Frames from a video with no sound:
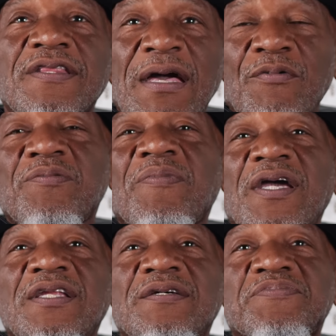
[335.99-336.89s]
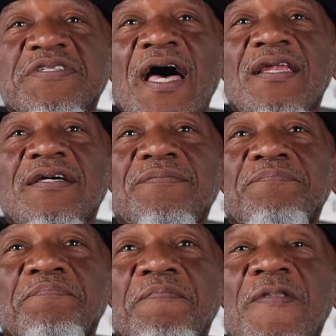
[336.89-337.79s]
That would have made him solid.
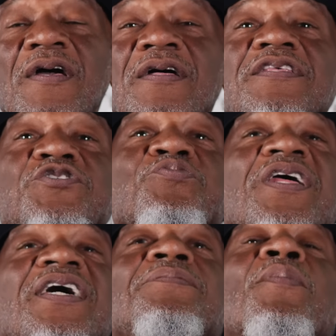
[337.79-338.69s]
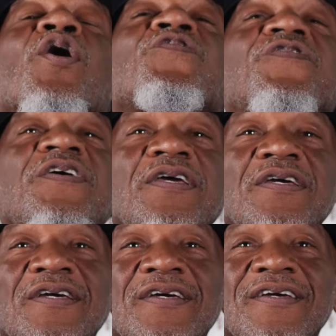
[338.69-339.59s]
Mm-hmm. This is what Eddie Murphy
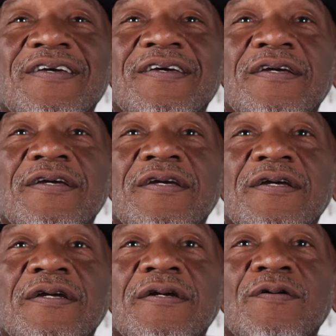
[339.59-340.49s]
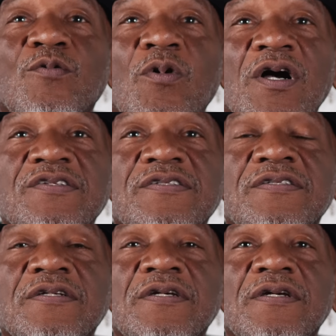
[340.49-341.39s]
wants.